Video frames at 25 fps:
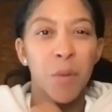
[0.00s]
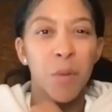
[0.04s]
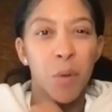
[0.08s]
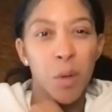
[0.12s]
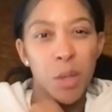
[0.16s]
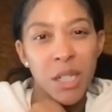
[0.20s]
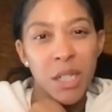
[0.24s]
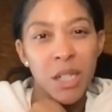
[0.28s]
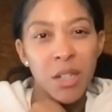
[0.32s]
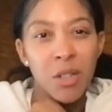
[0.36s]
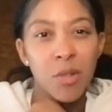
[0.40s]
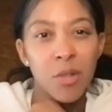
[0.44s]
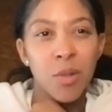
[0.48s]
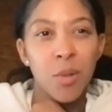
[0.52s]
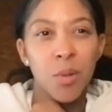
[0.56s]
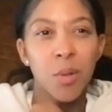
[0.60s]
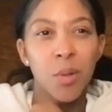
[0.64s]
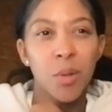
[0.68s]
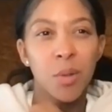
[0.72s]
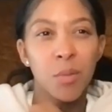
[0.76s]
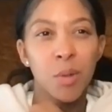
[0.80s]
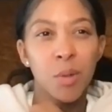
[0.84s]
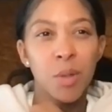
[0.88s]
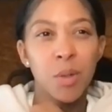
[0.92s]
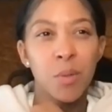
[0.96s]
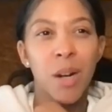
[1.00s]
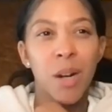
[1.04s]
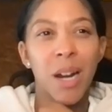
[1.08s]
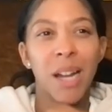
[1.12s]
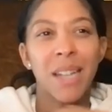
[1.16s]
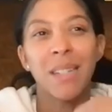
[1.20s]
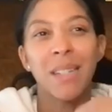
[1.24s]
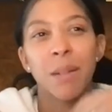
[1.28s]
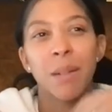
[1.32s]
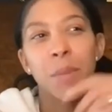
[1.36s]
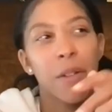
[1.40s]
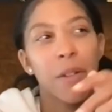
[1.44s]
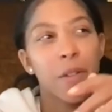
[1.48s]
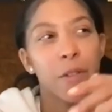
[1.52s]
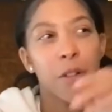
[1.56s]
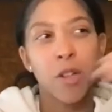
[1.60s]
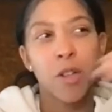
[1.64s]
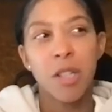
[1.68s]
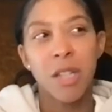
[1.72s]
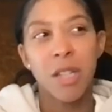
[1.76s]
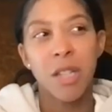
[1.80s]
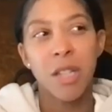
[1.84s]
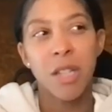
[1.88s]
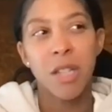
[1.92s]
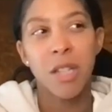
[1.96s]
14 years old was when I did my
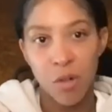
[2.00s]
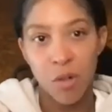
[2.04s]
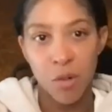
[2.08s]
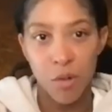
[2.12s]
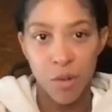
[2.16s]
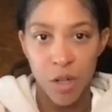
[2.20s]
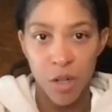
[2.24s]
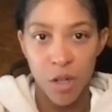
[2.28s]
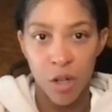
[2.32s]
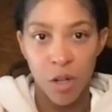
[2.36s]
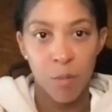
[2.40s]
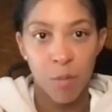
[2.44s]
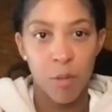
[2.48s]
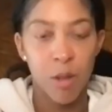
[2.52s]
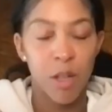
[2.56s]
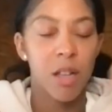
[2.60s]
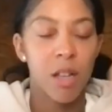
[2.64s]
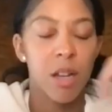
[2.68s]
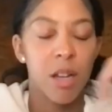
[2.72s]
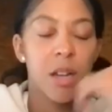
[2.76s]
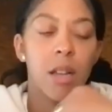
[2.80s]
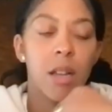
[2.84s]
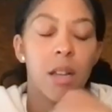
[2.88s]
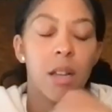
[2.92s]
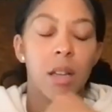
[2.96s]
first national tournament